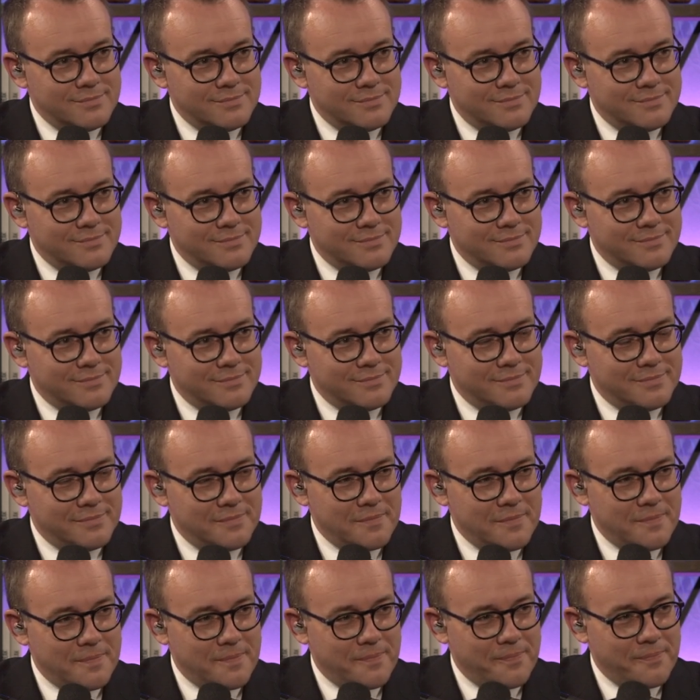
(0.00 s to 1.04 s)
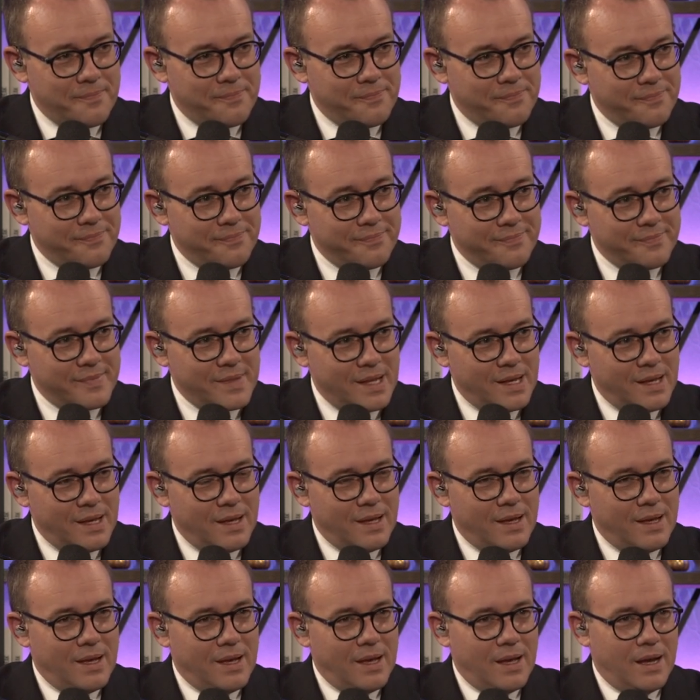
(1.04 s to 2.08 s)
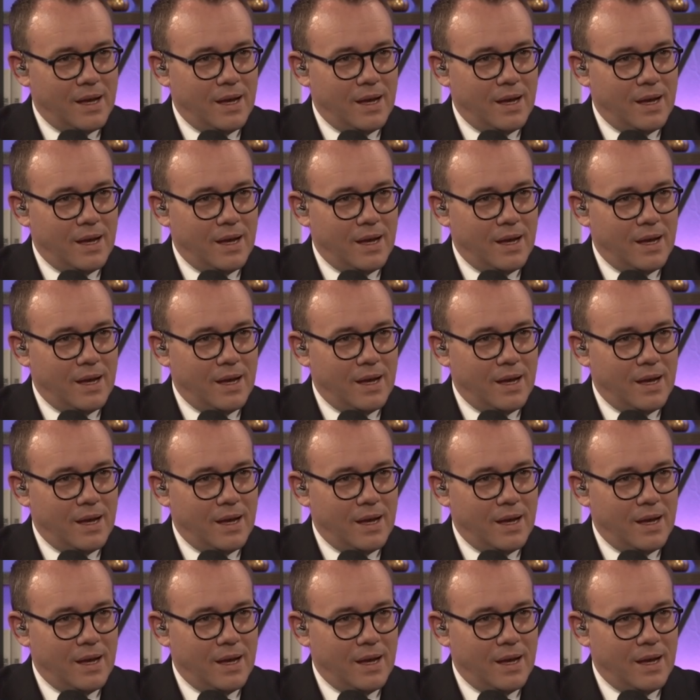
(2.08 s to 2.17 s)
(no one is talking)